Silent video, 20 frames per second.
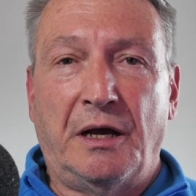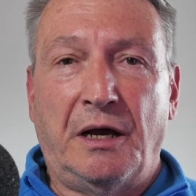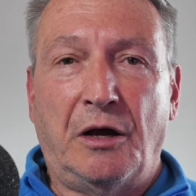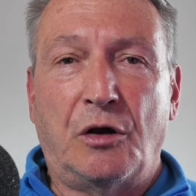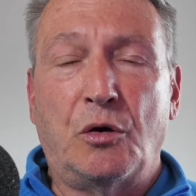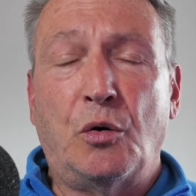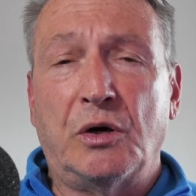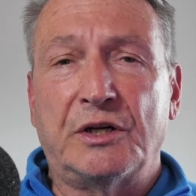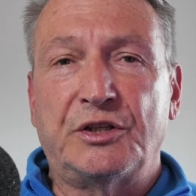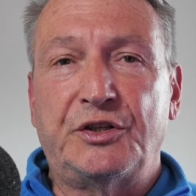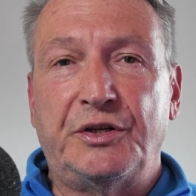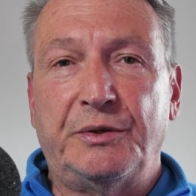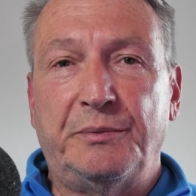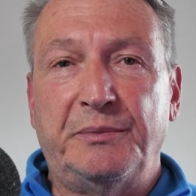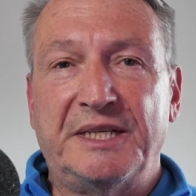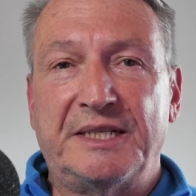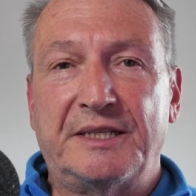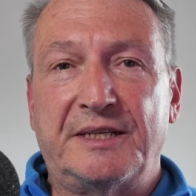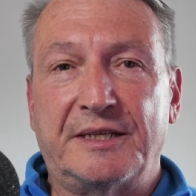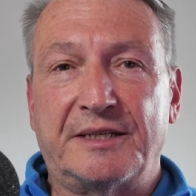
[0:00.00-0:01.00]
Of course, you
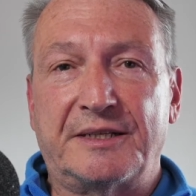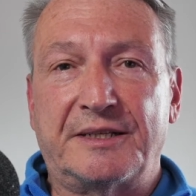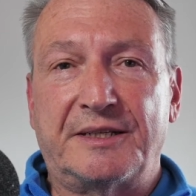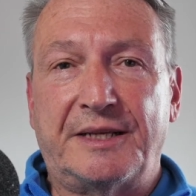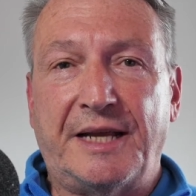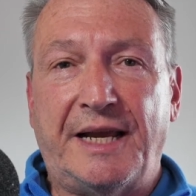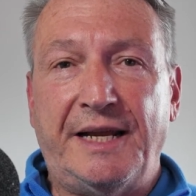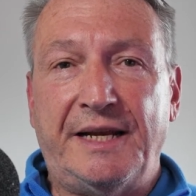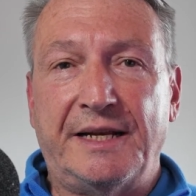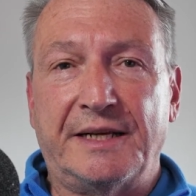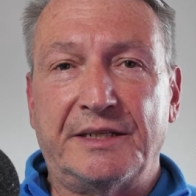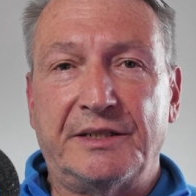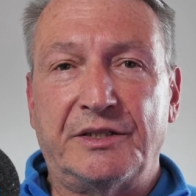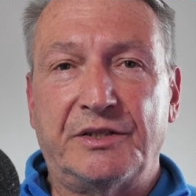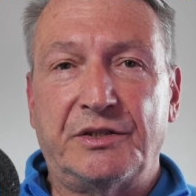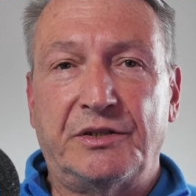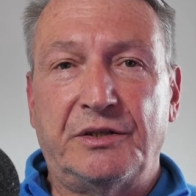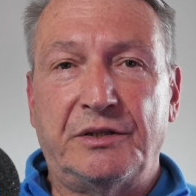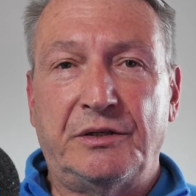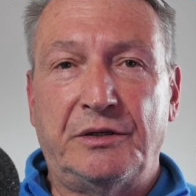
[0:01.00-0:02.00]
miss the
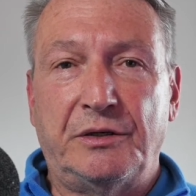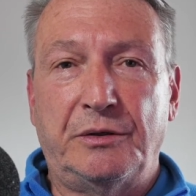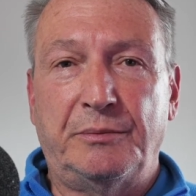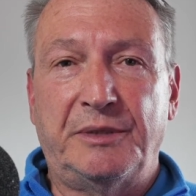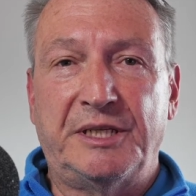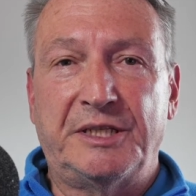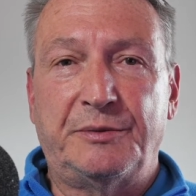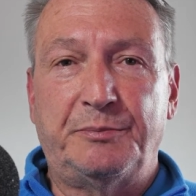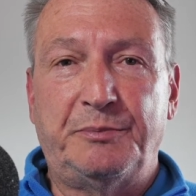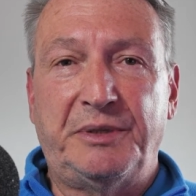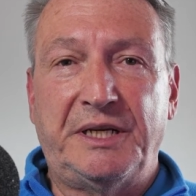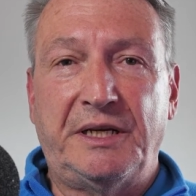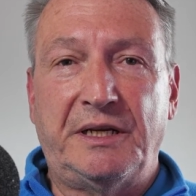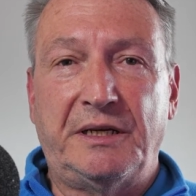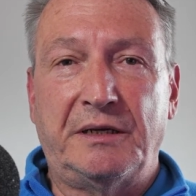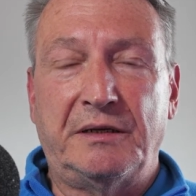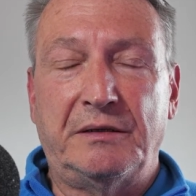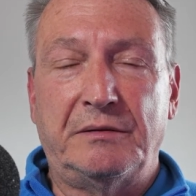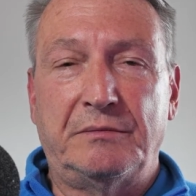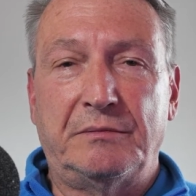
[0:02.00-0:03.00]
status. You miss being
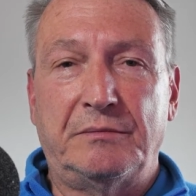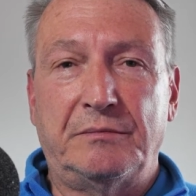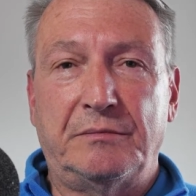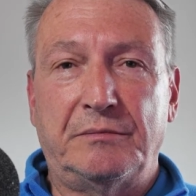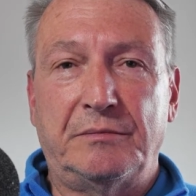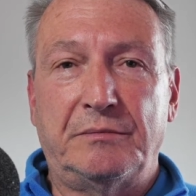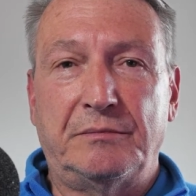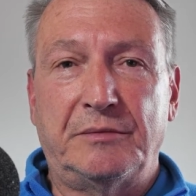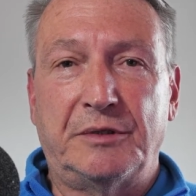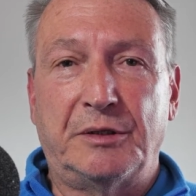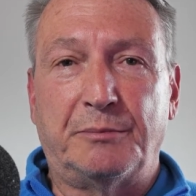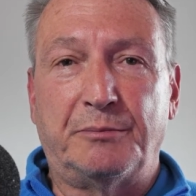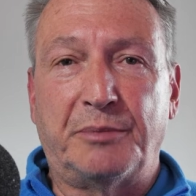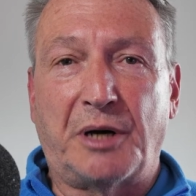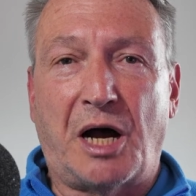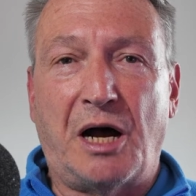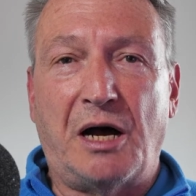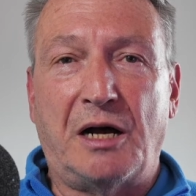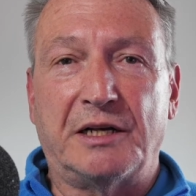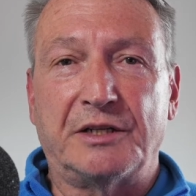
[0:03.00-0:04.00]
the
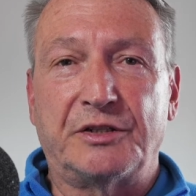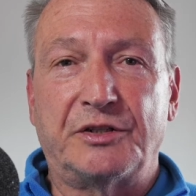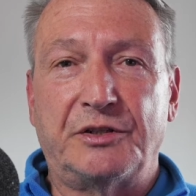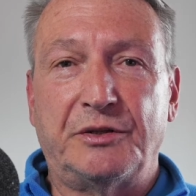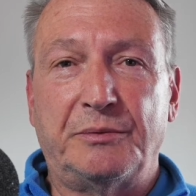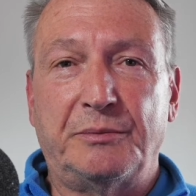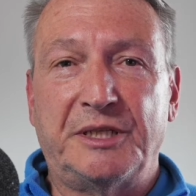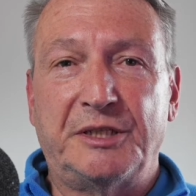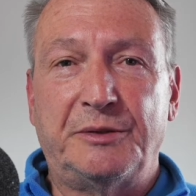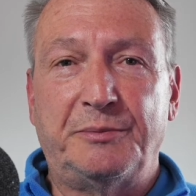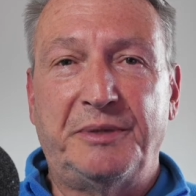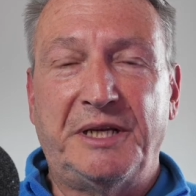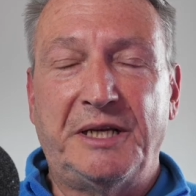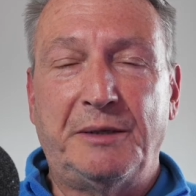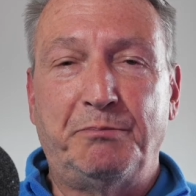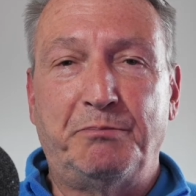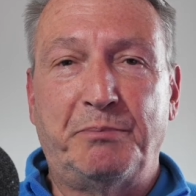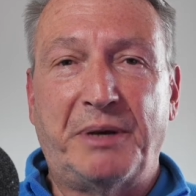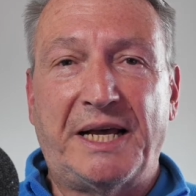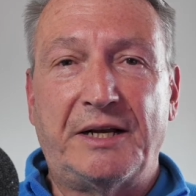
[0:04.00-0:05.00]
boss. You miss
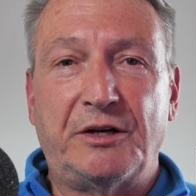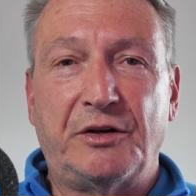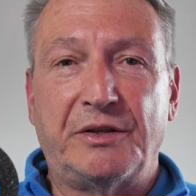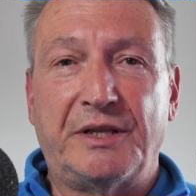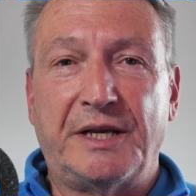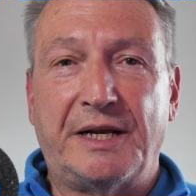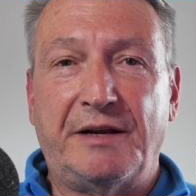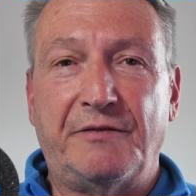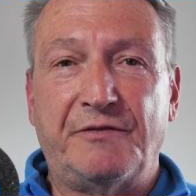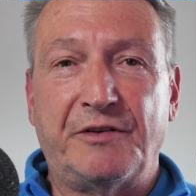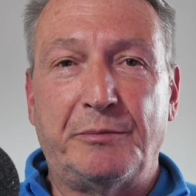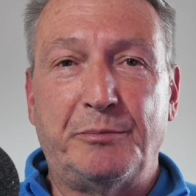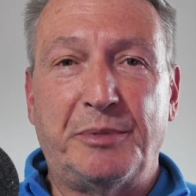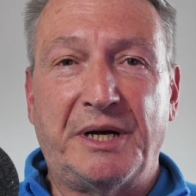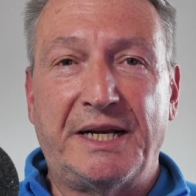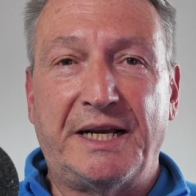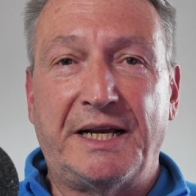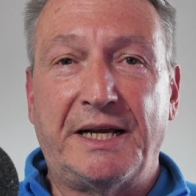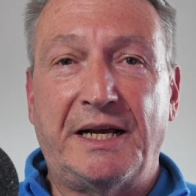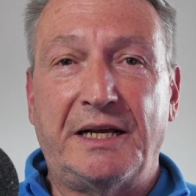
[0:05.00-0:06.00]
being better than
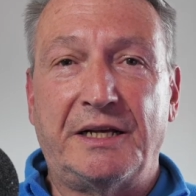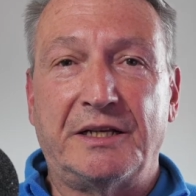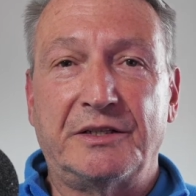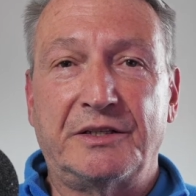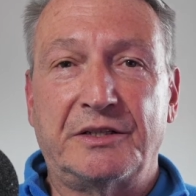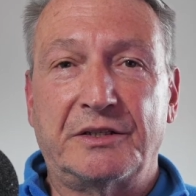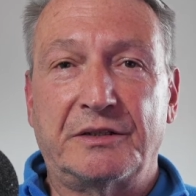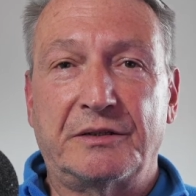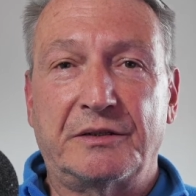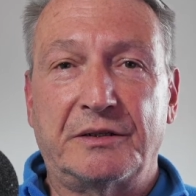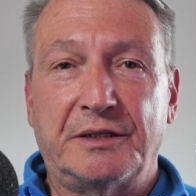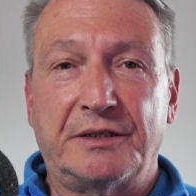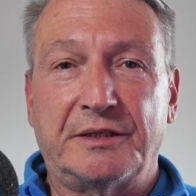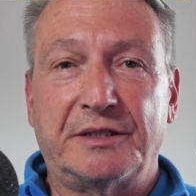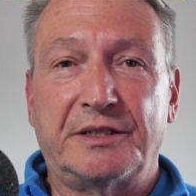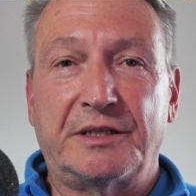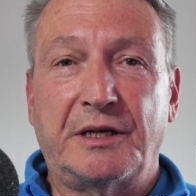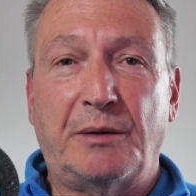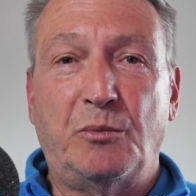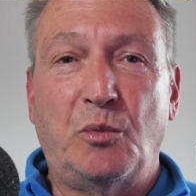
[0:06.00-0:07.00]
everybody else in
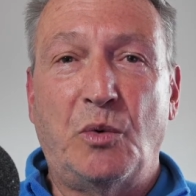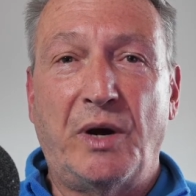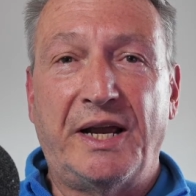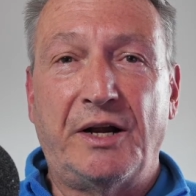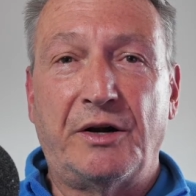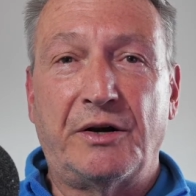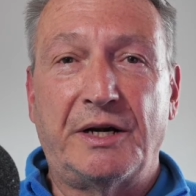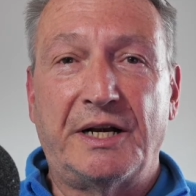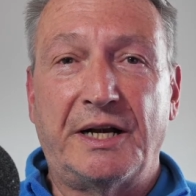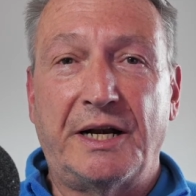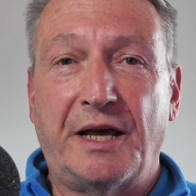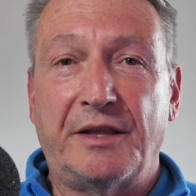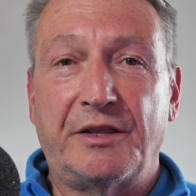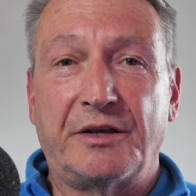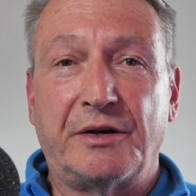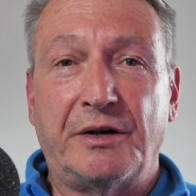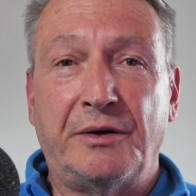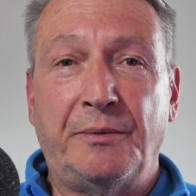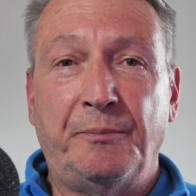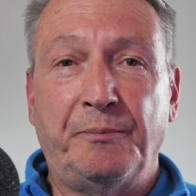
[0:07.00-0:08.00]
some way or
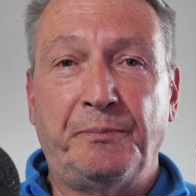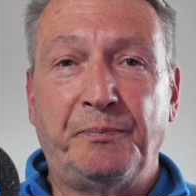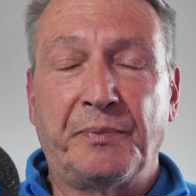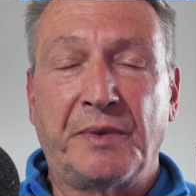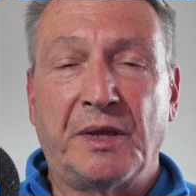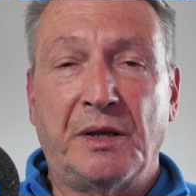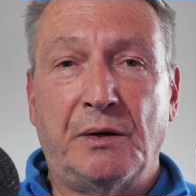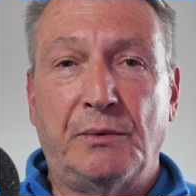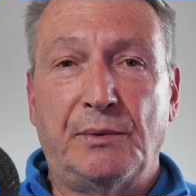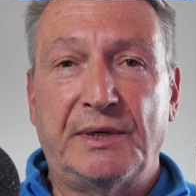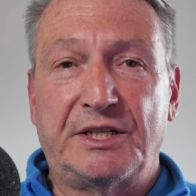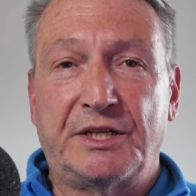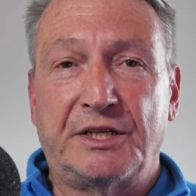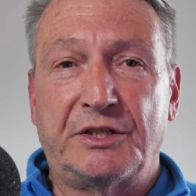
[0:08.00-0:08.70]
another, which